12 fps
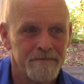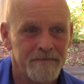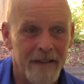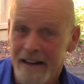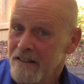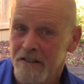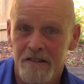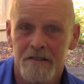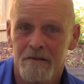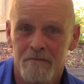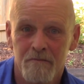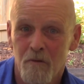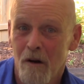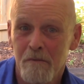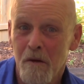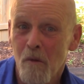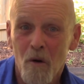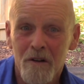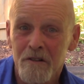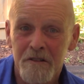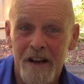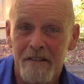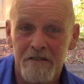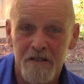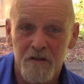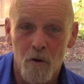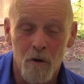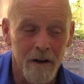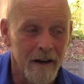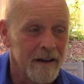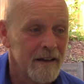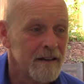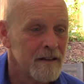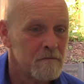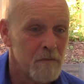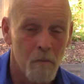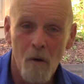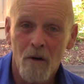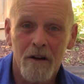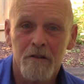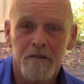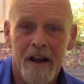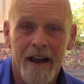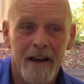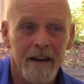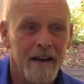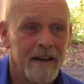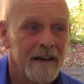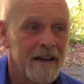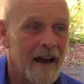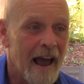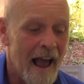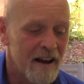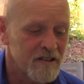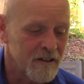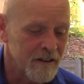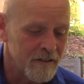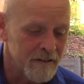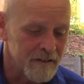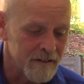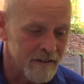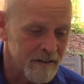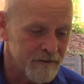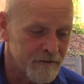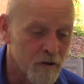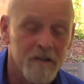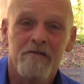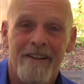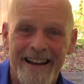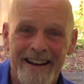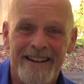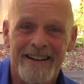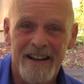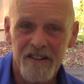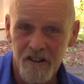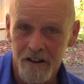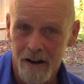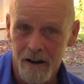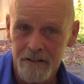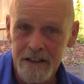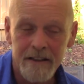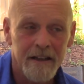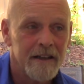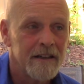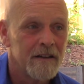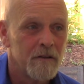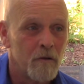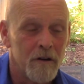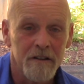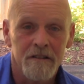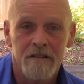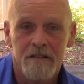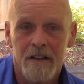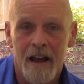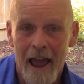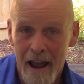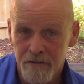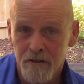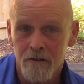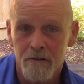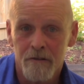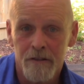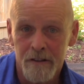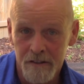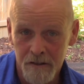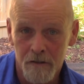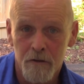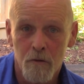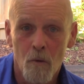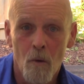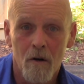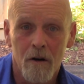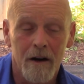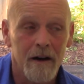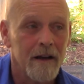That's what Memorial Day was for. Memorial Day, actually the first recognition of it was after the Civil War.